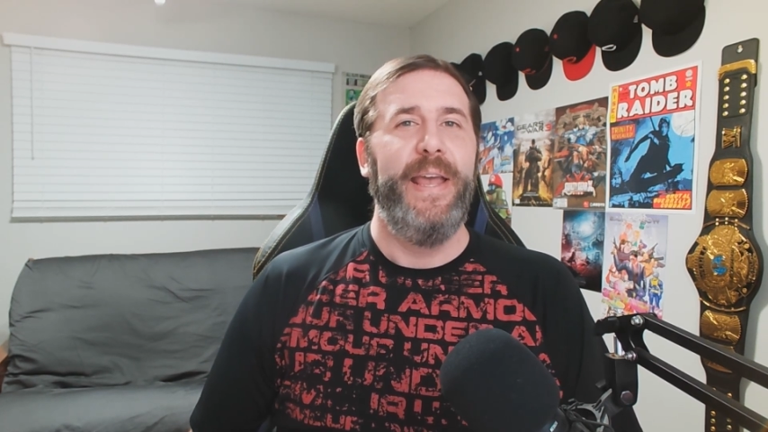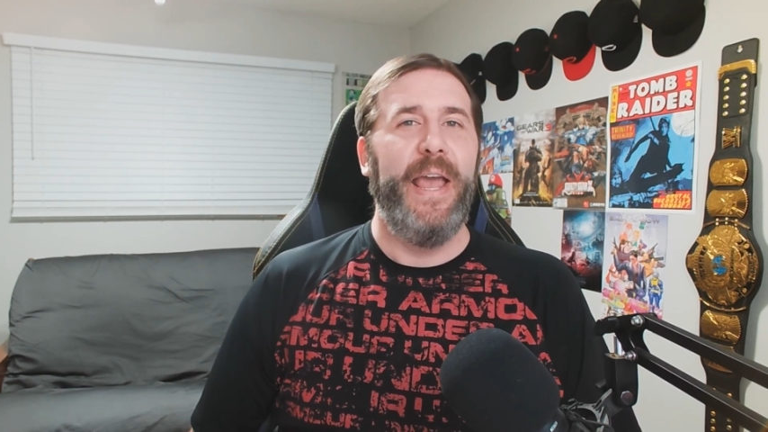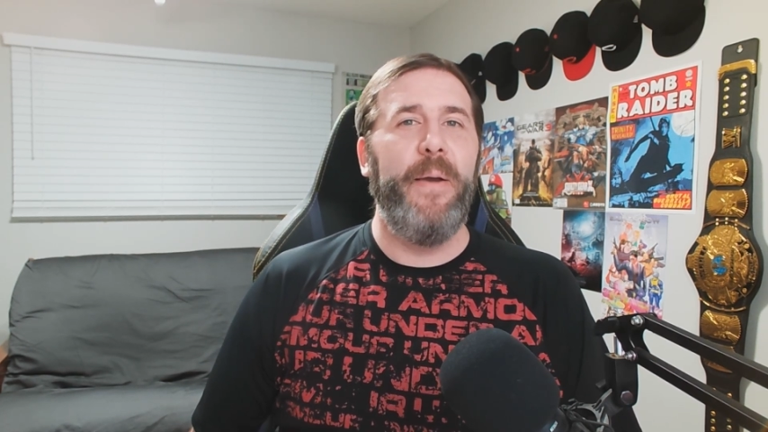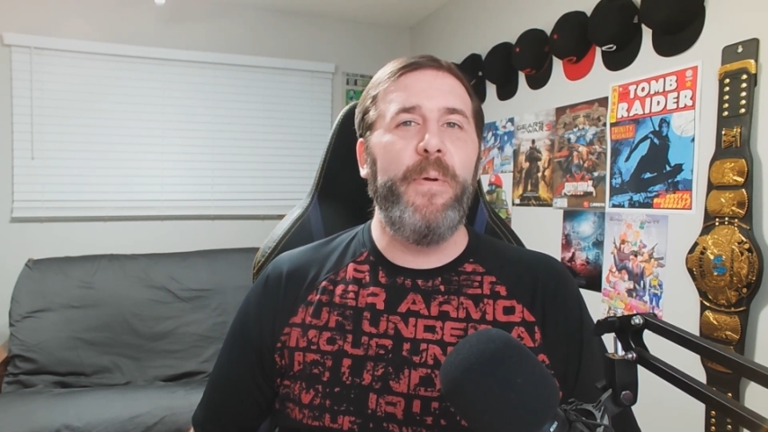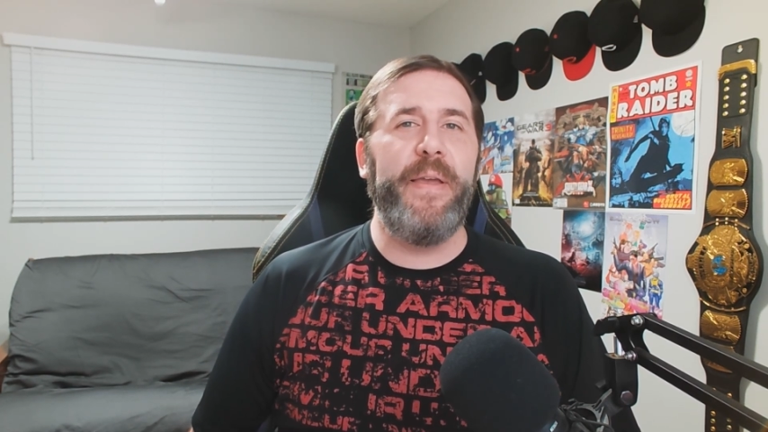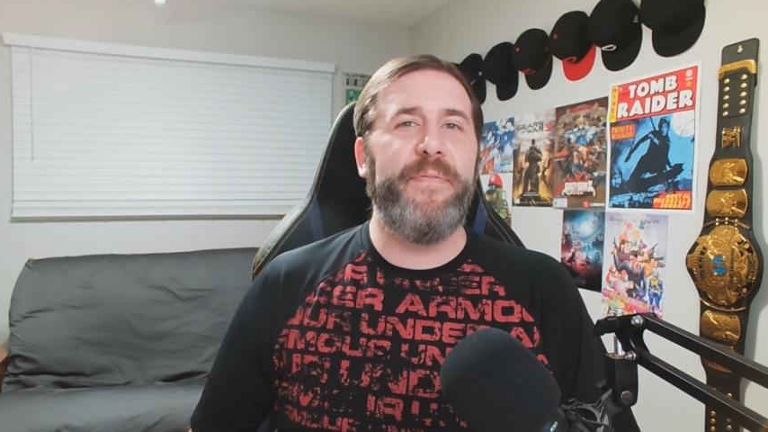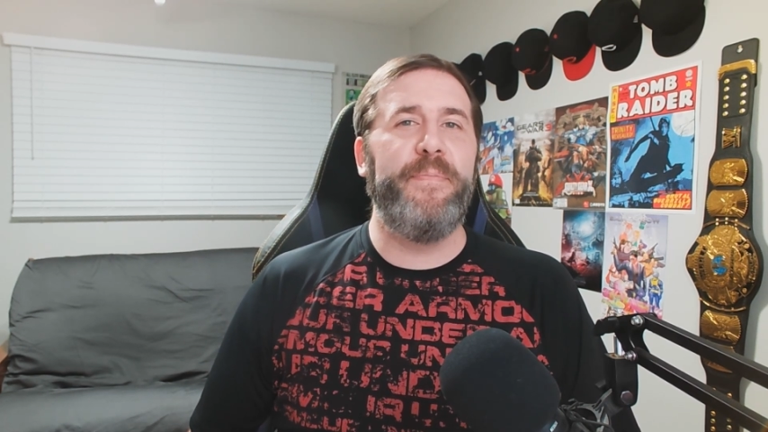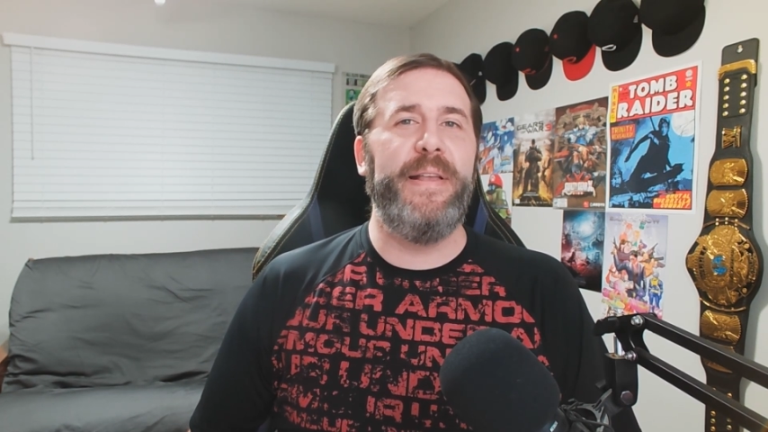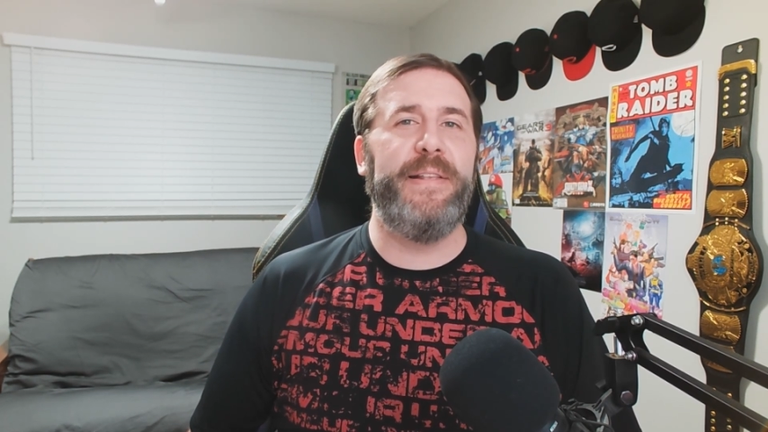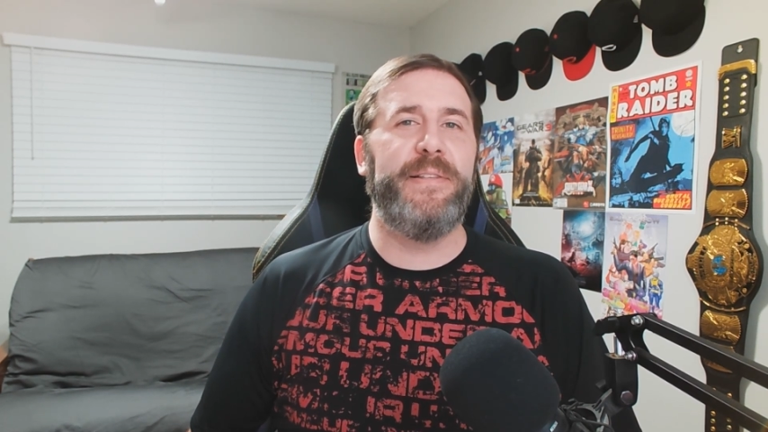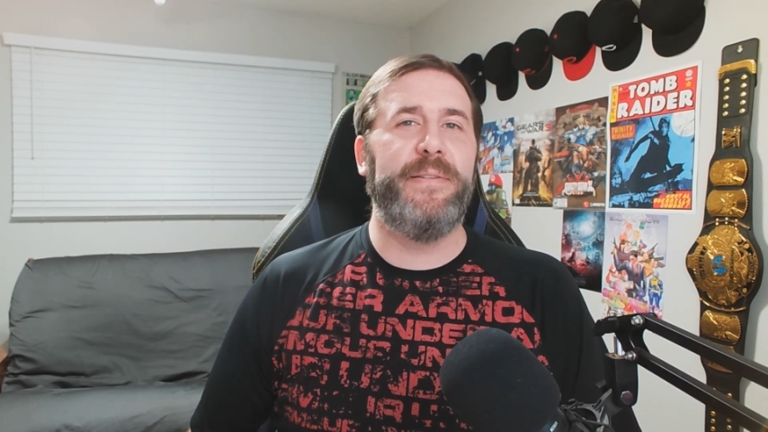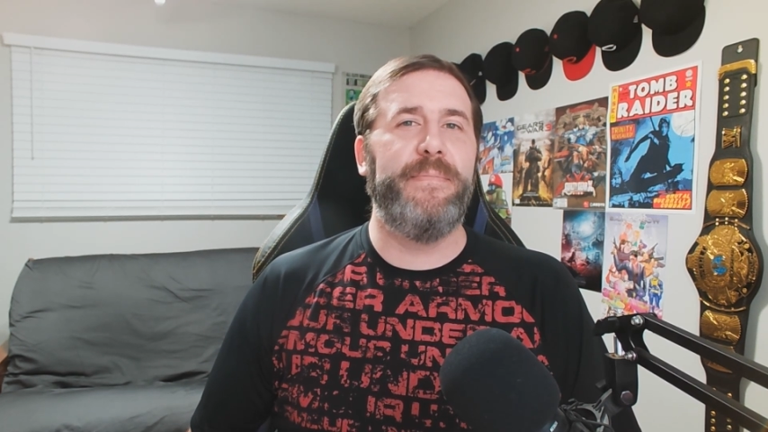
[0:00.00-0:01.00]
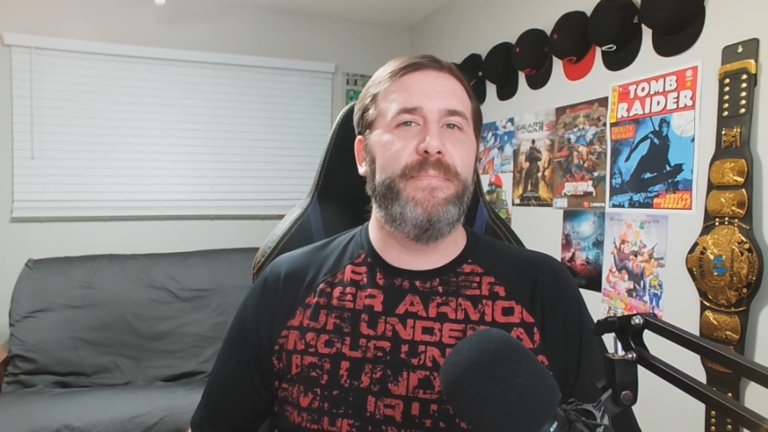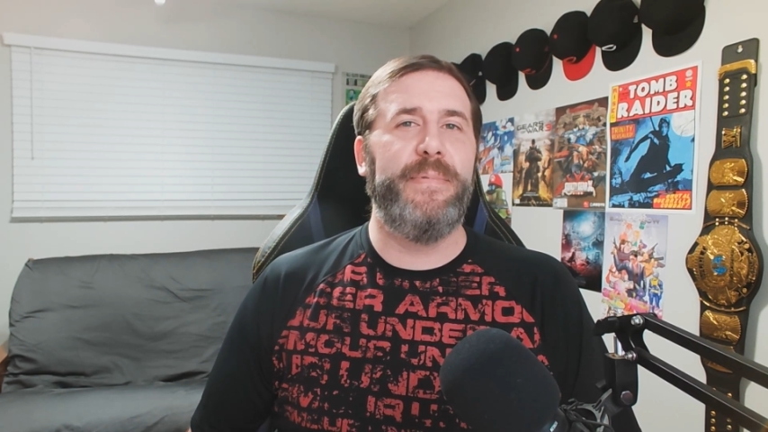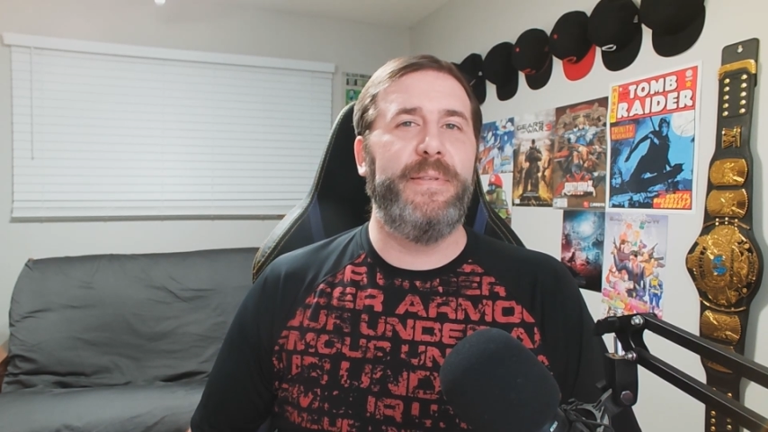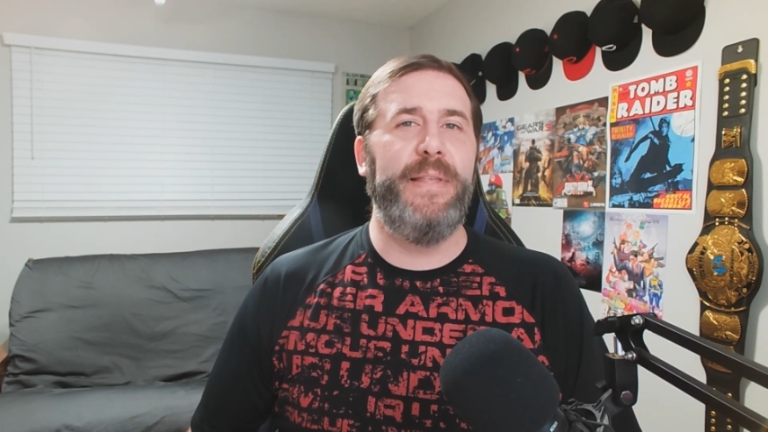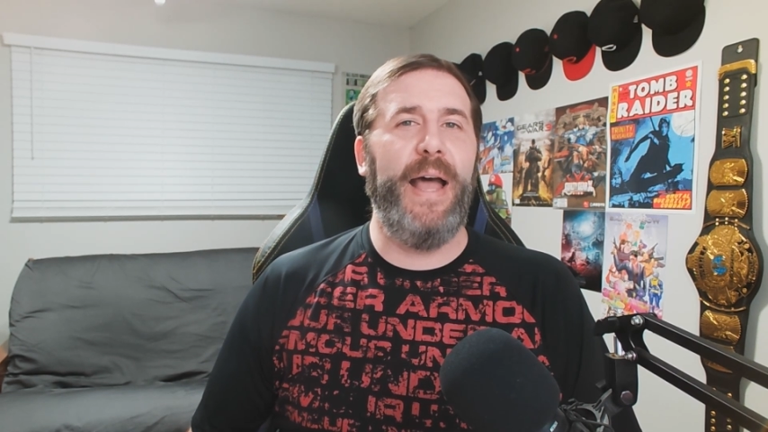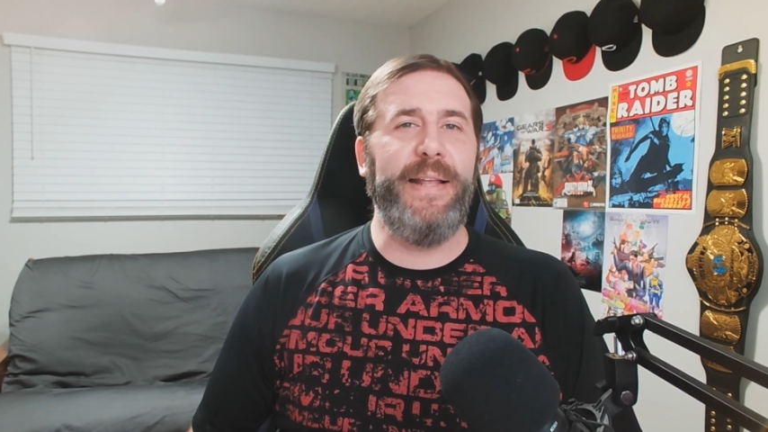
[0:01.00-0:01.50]
And we've been,
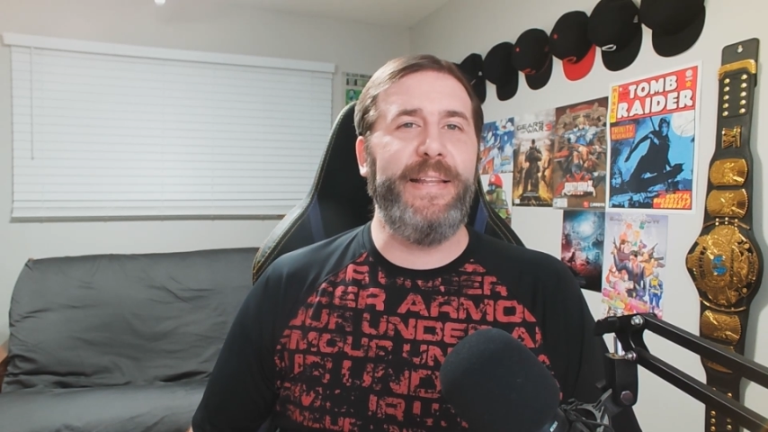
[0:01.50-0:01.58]
not